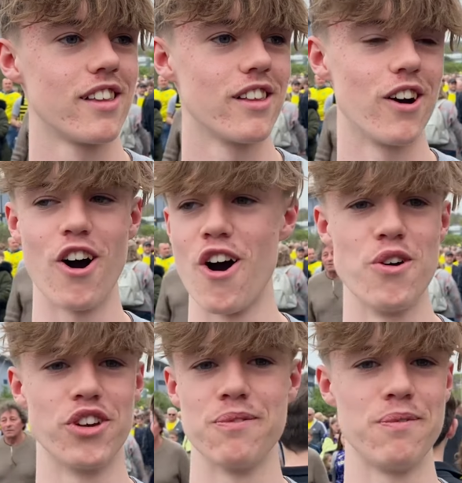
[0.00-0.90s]
Oh,
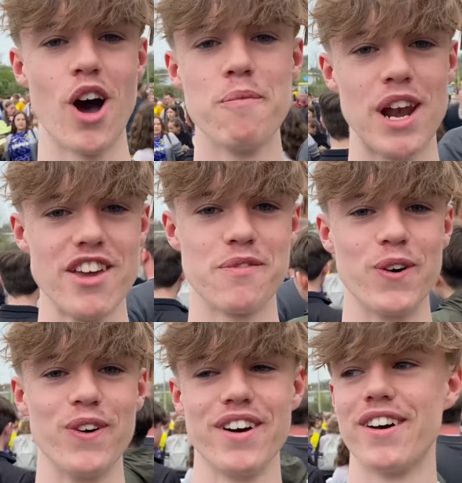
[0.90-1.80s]
it was
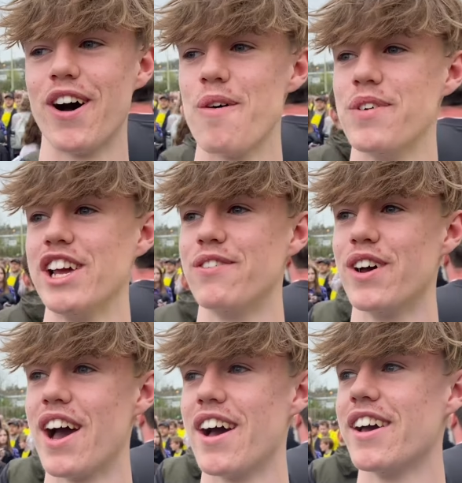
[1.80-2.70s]
unbelievable. Yeah. Unbelievable,
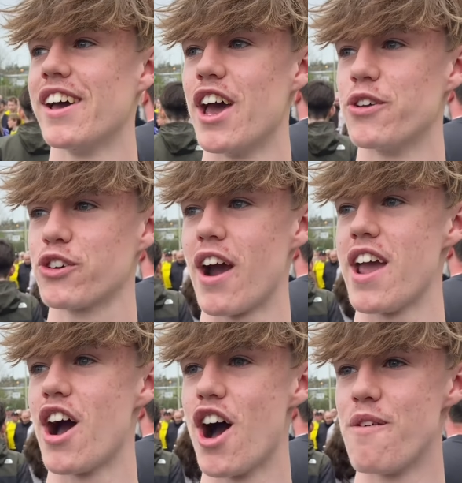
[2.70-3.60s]
yeah. It was
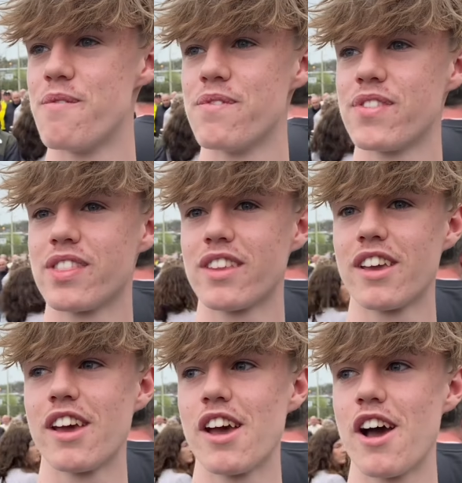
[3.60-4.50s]
great.
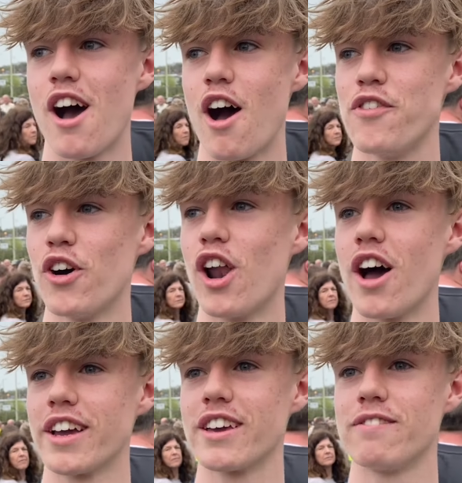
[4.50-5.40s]
I feel
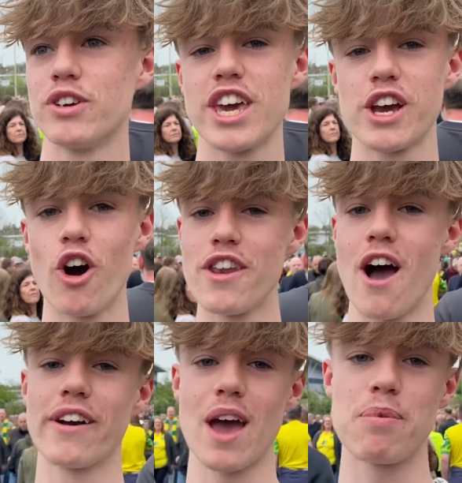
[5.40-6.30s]
like kick on
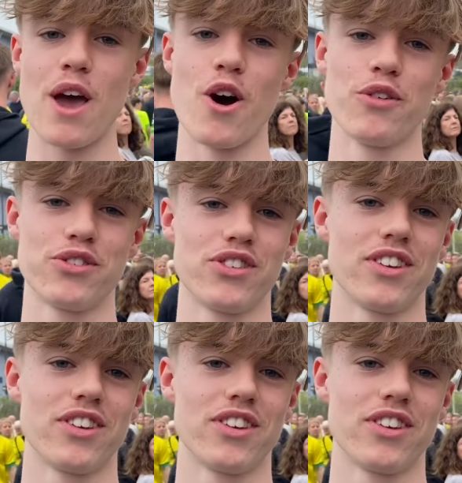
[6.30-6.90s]
now, get playoffs.